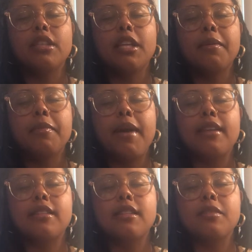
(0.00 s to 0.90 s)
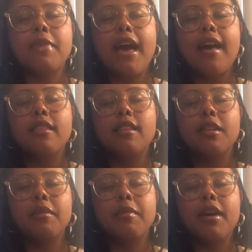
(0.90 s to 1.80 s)
leading me back to this path,
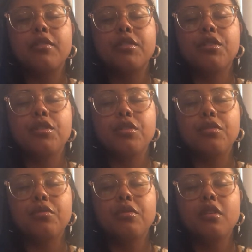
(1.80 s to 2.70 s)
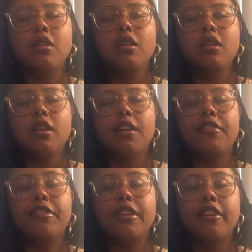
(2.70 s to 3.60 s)
leading me back to you, and
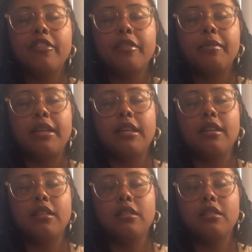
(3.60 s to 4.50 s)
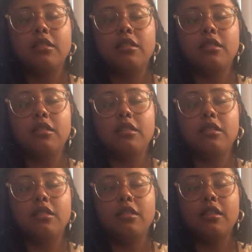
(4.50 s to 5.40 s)
forgiving me.
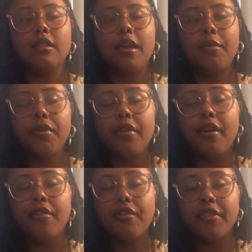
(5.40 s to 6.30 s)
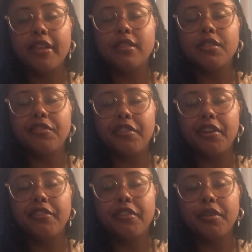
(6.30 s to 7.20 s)
I put other things in front
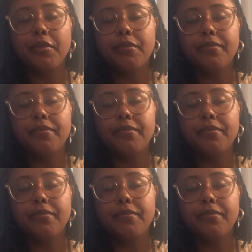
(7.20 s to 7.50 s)
of you.